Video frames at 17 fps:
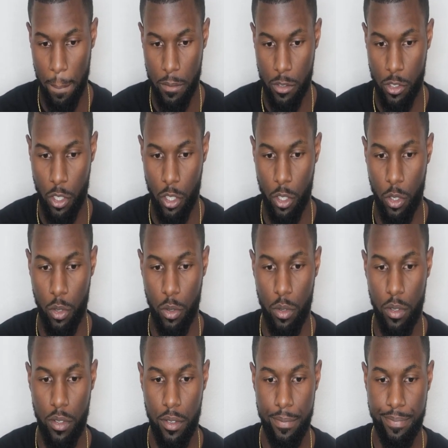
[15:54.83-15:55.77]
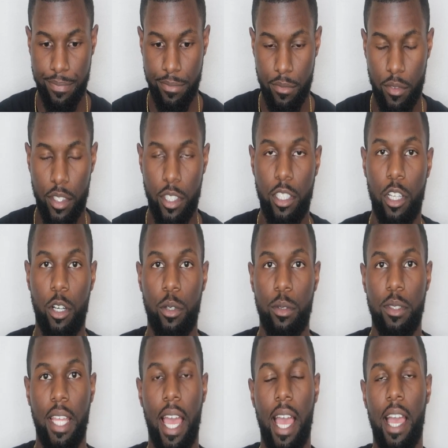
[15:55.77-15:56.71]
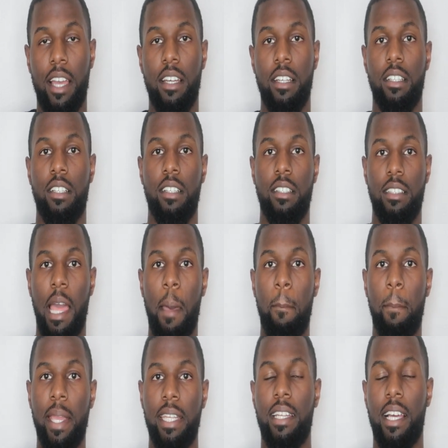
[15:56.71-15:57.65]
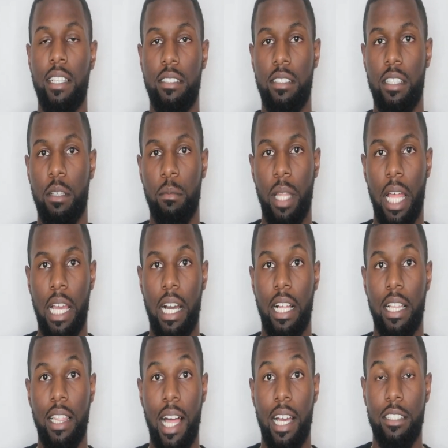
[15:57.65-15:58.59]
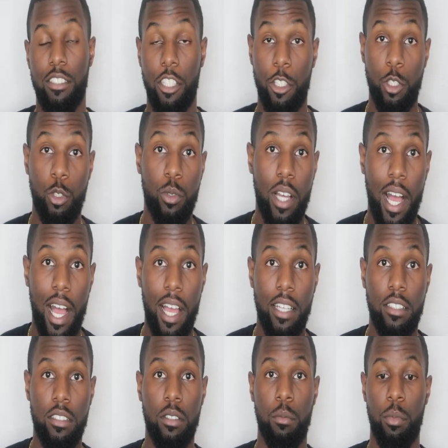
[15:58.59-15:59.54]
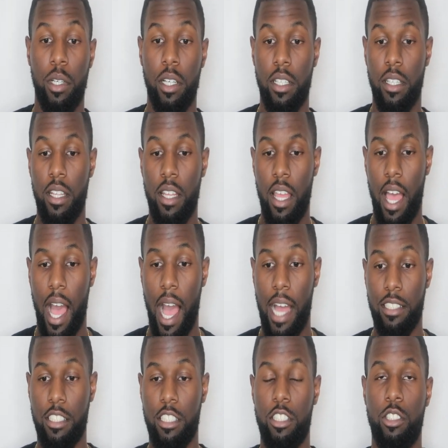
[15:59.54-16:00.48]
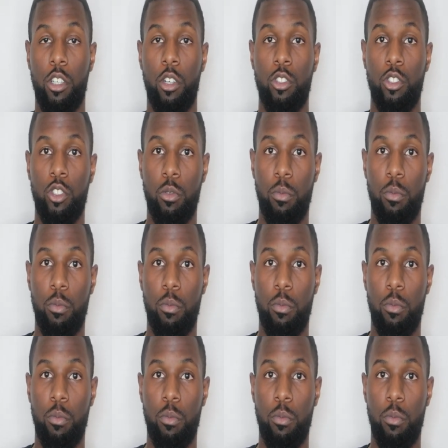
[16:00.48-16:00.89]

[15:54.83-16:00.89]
So you know that may not seem like a lot to you guys, but I just showed